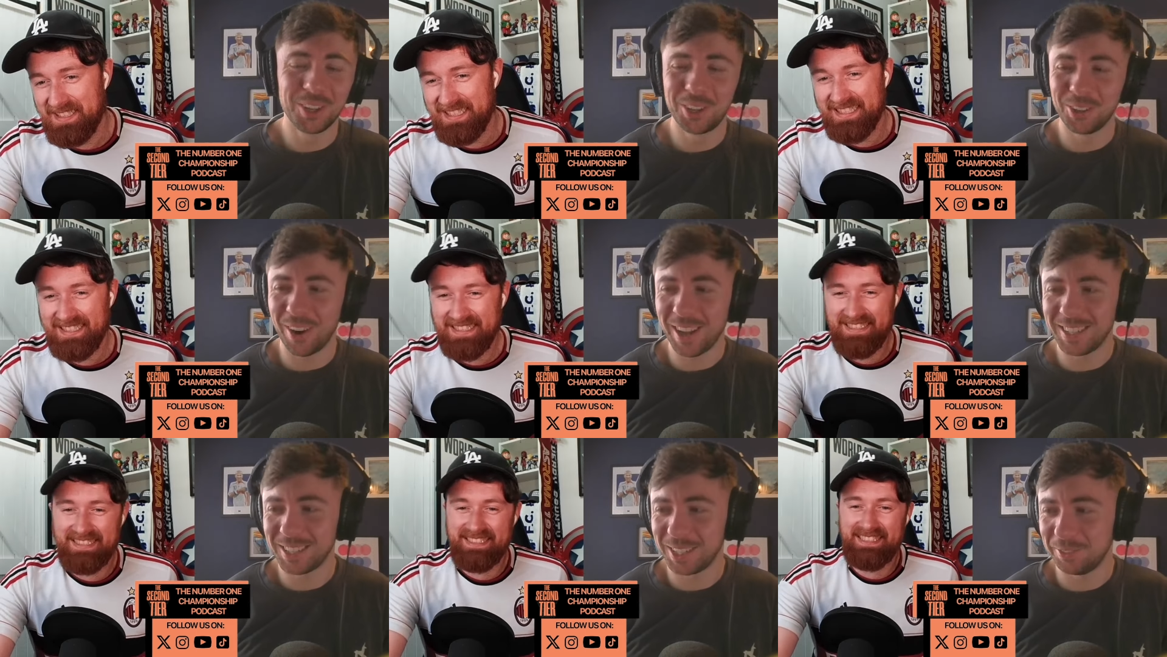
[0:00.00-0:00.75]
Speaker 1: the,
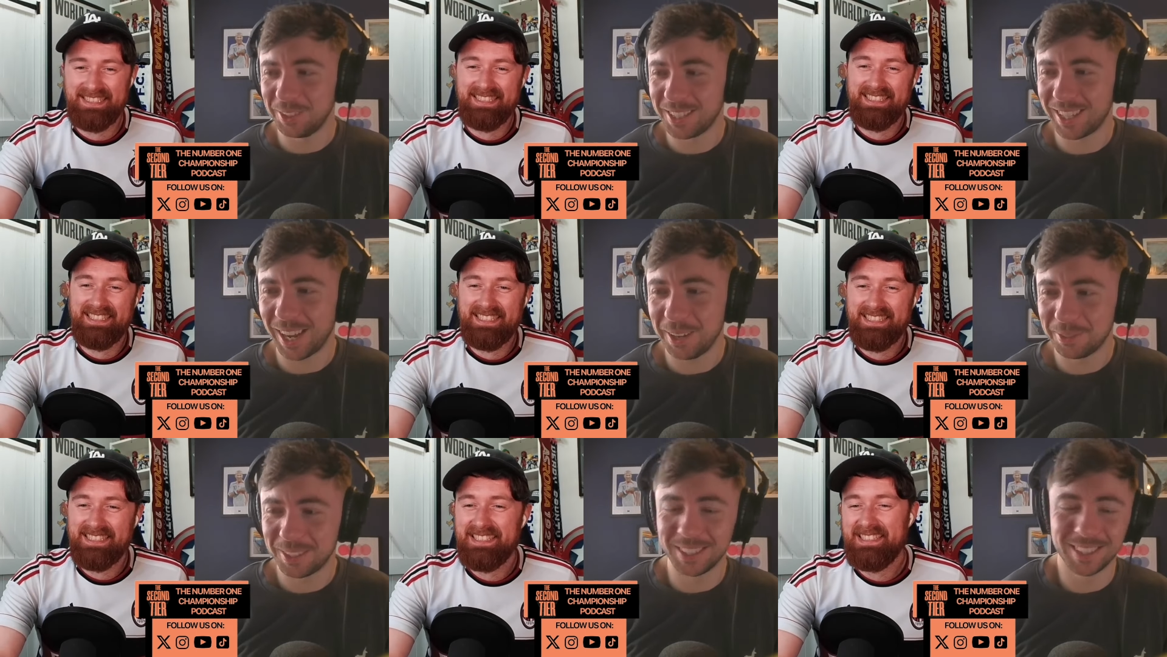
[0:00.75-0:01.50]
greatest of
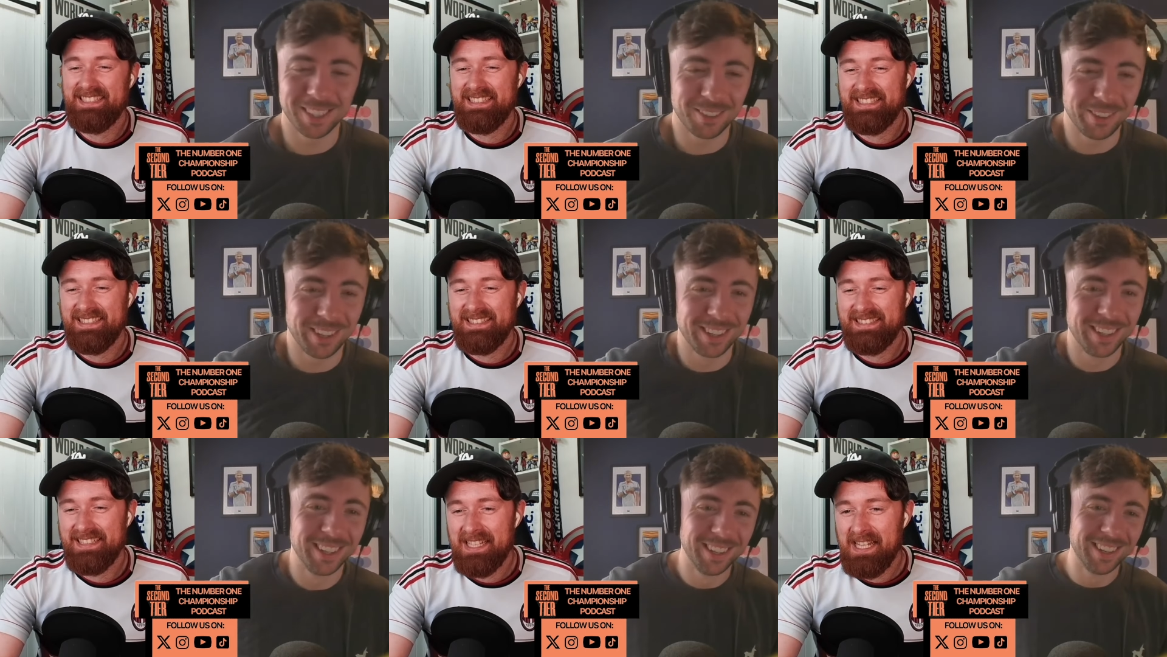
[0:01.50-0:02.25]
escapes is coming.
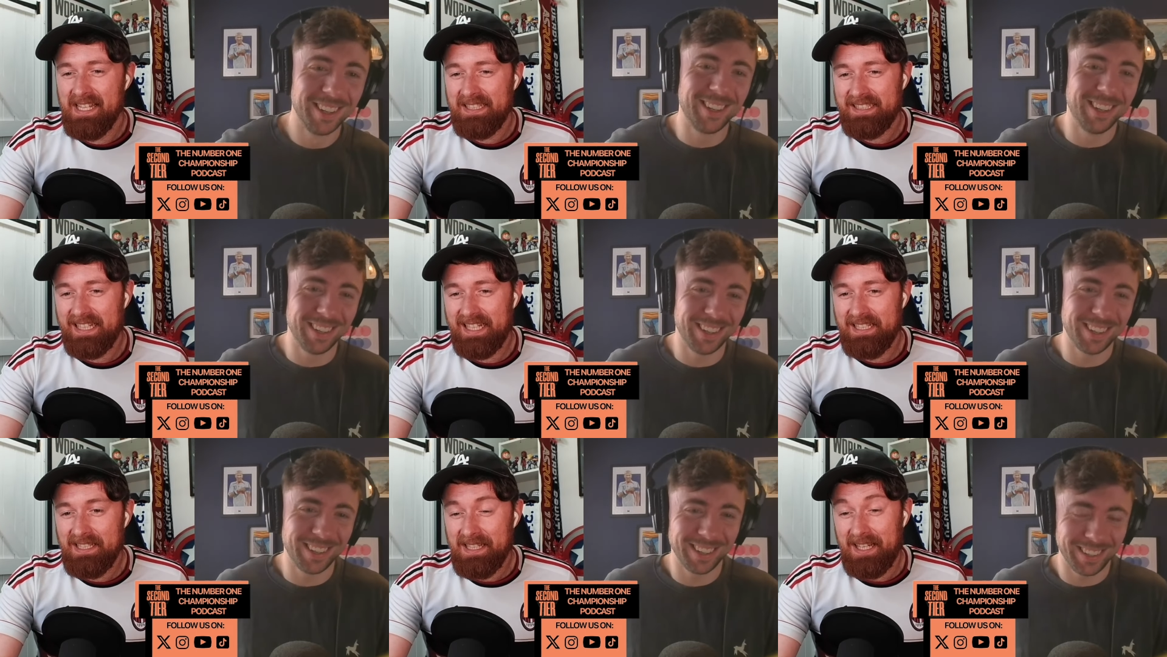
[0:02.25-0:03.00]
yeah.
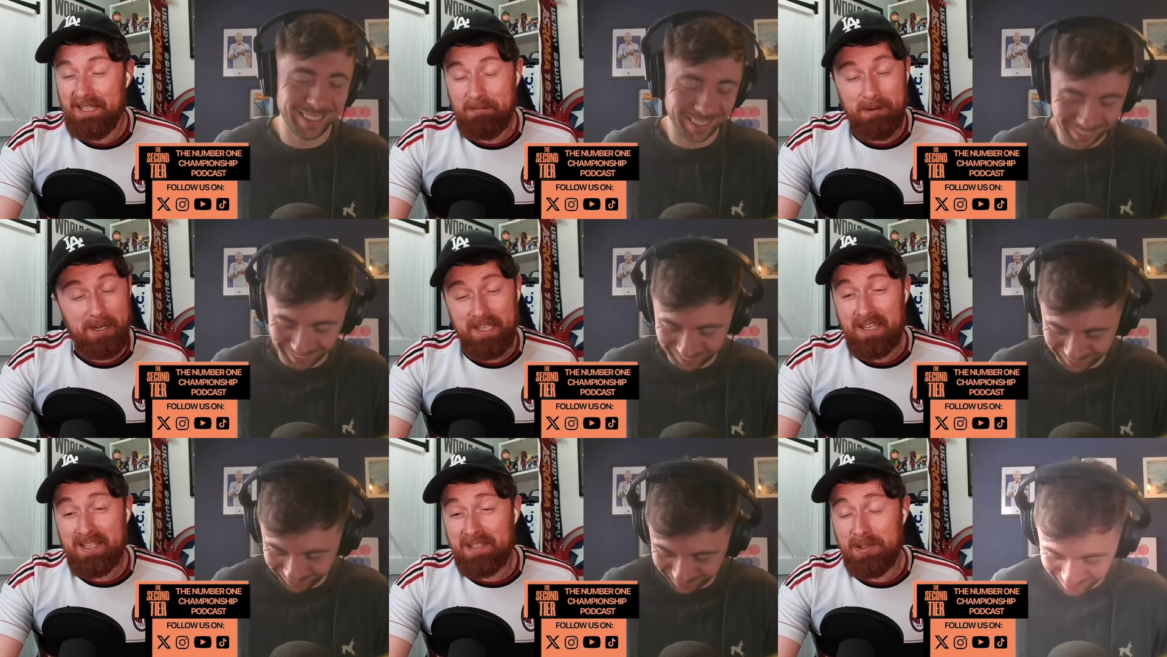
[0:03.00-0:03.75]
Speaker 2: Uh, well,
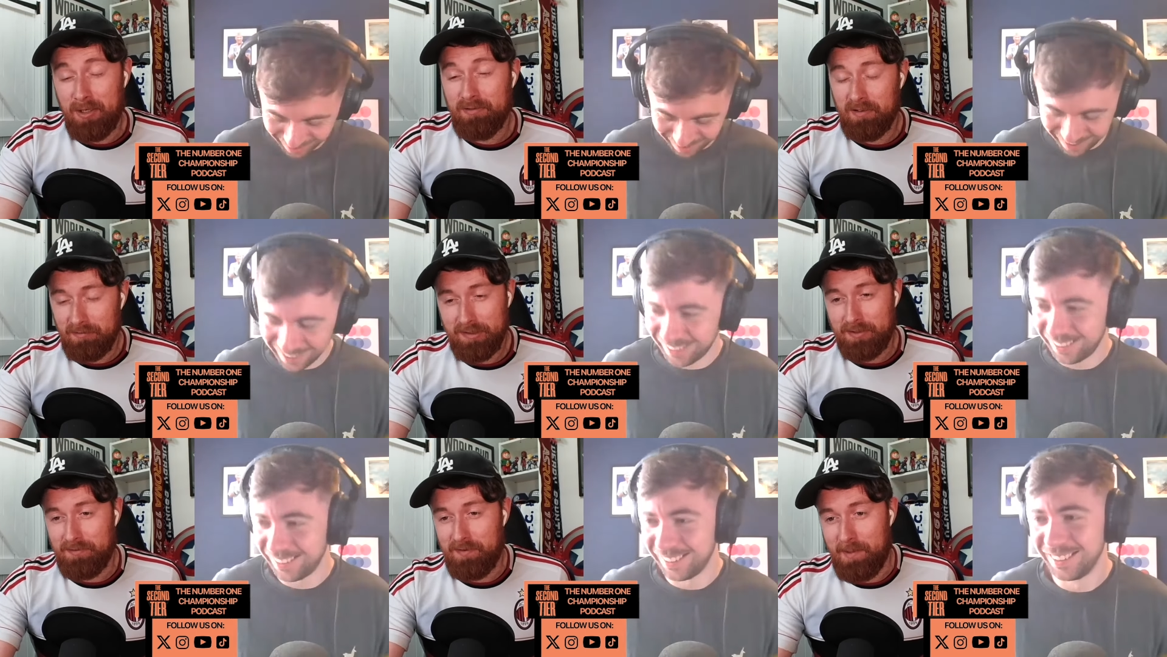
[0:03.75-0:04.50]
it's an awful
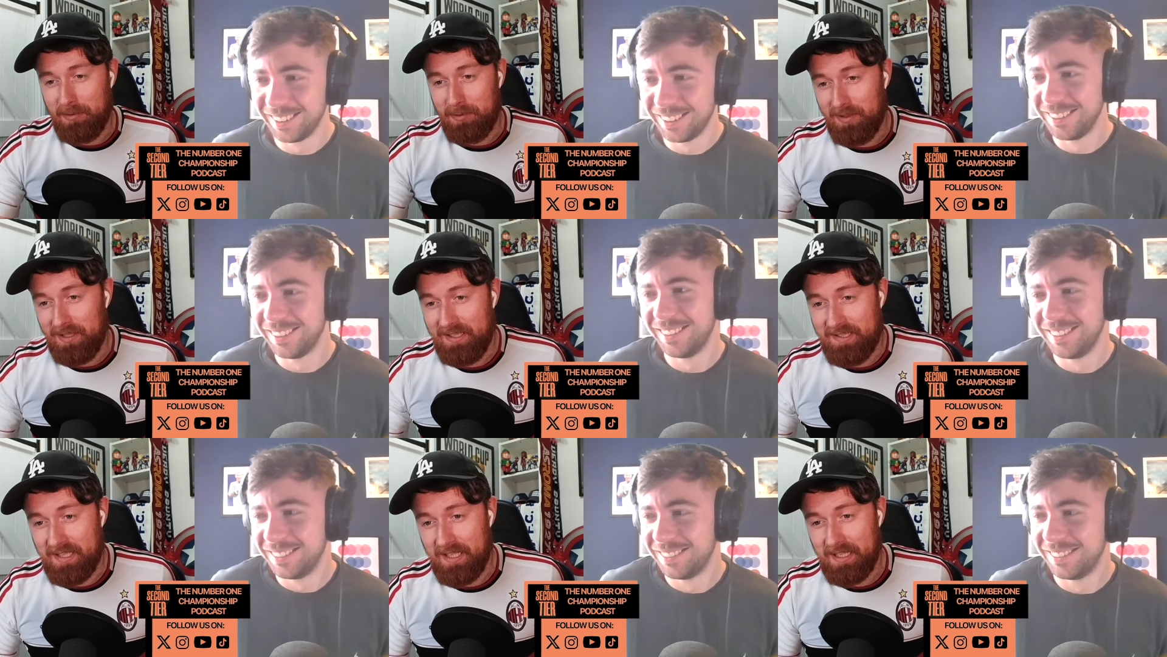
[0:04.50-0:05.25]
result for Millwall,
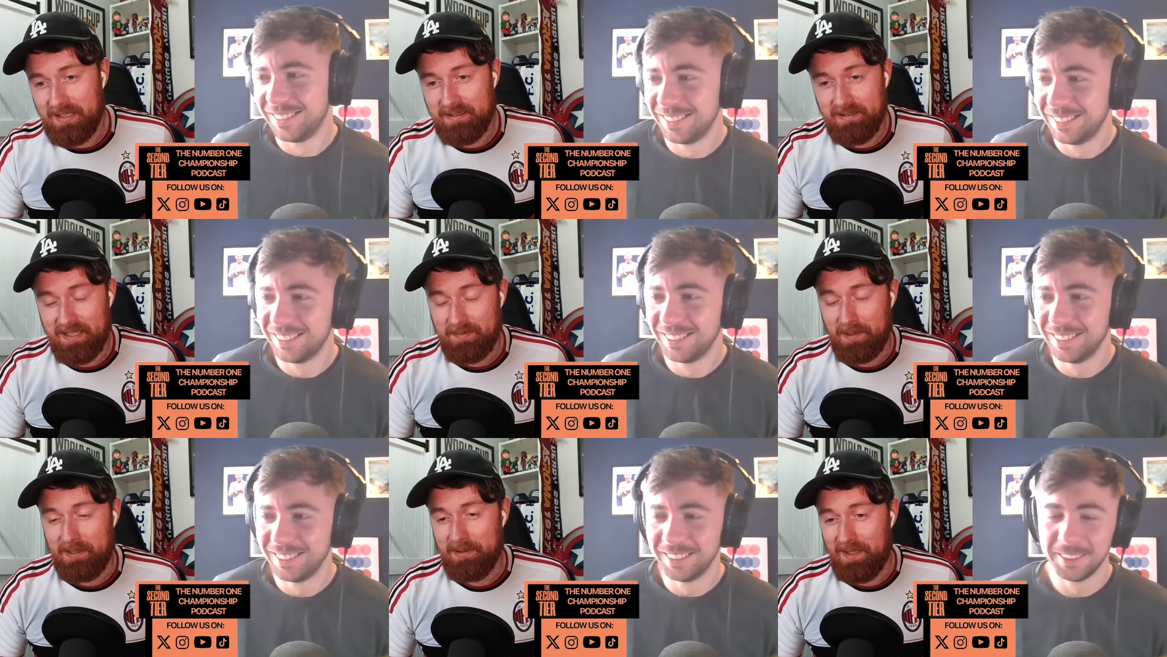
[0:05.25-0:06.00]
isn't it? Let's
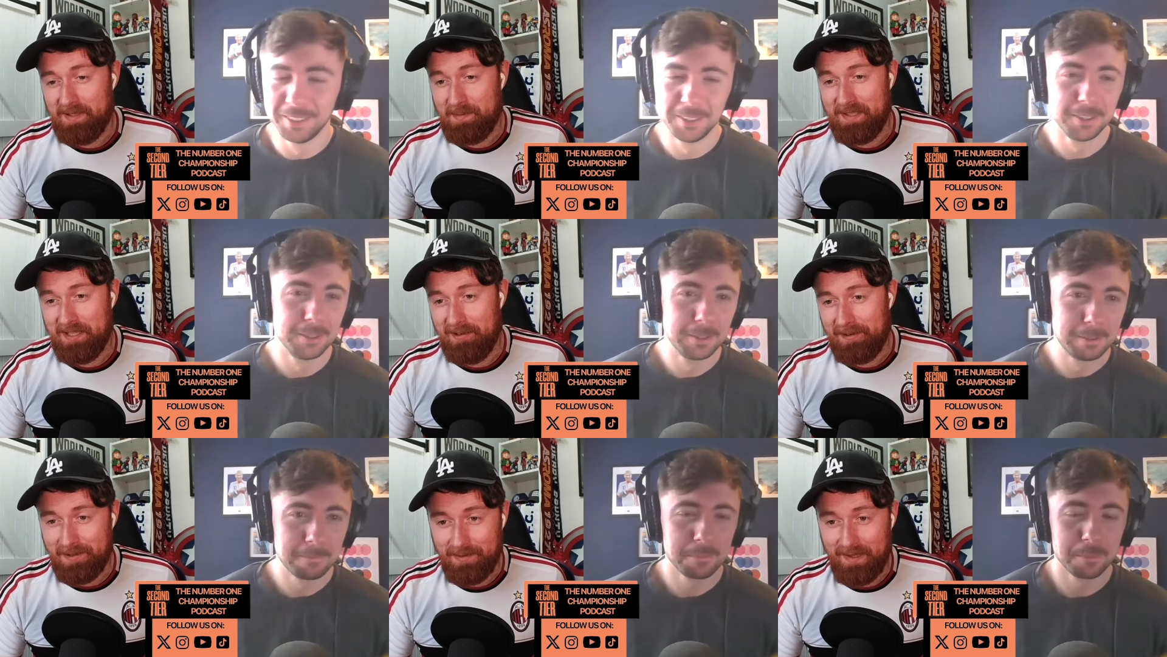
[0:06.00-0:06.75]
be let's be
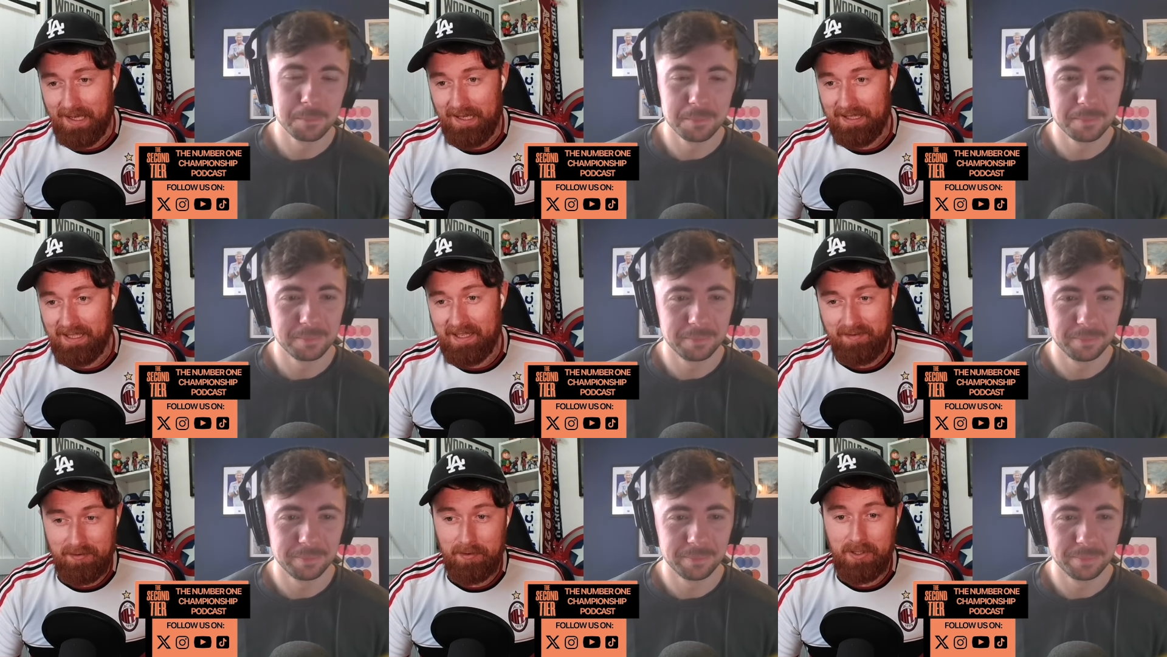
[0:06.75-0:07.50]
serious with that.
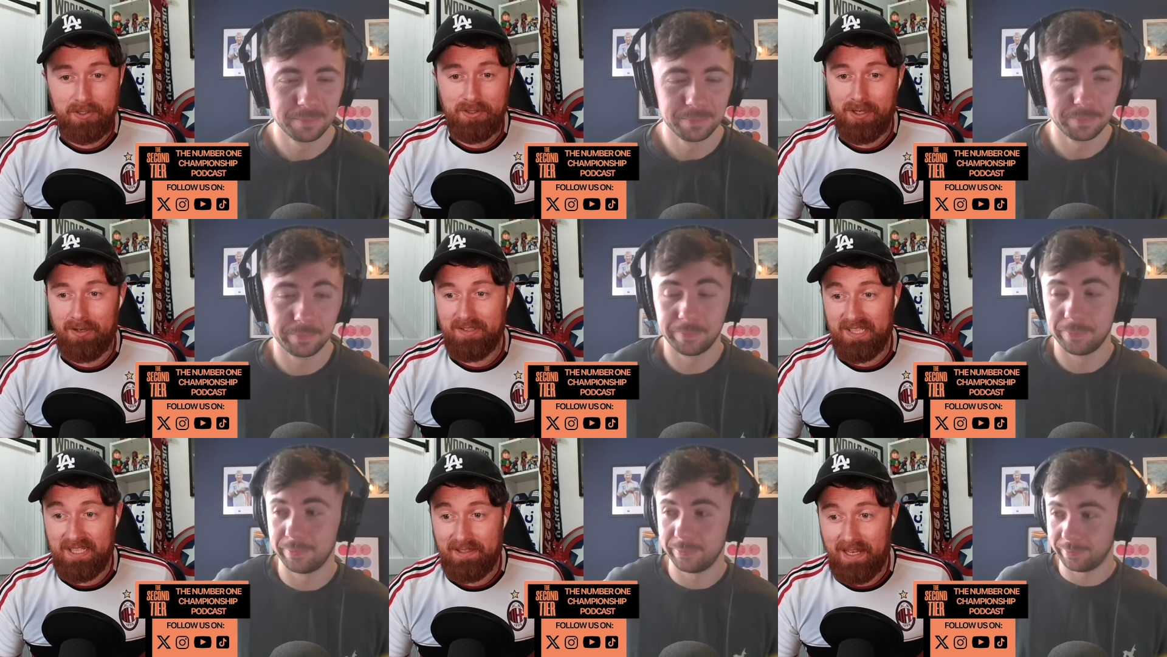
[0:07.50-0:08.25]
After a good start under
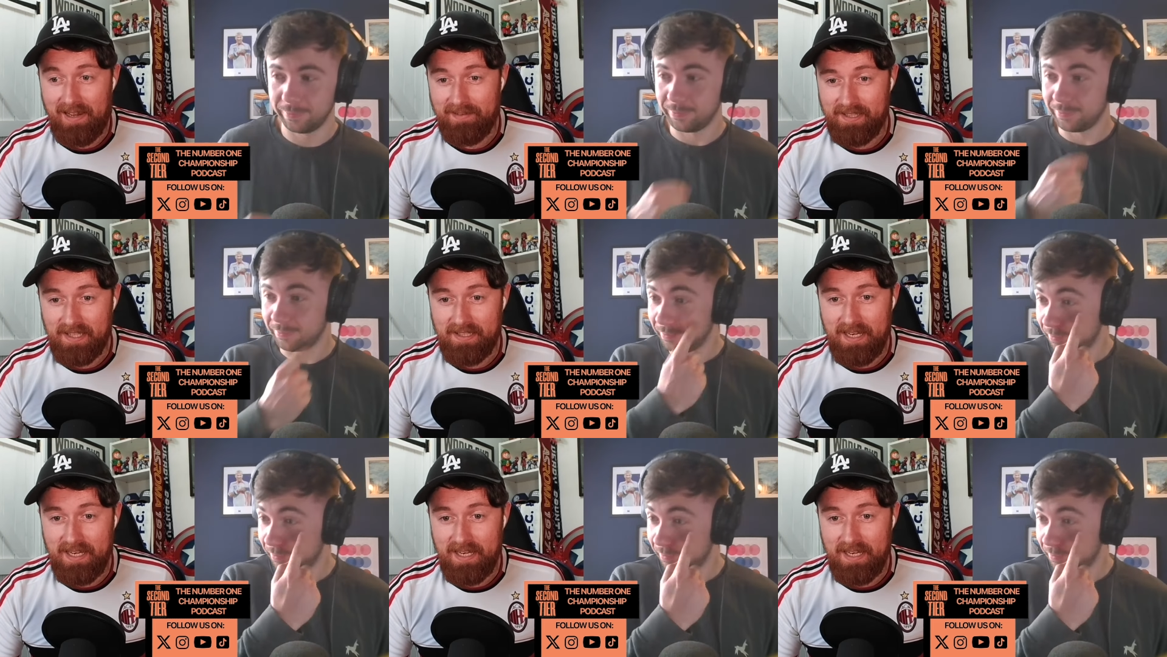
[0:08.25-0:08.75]
Neil Harris, it is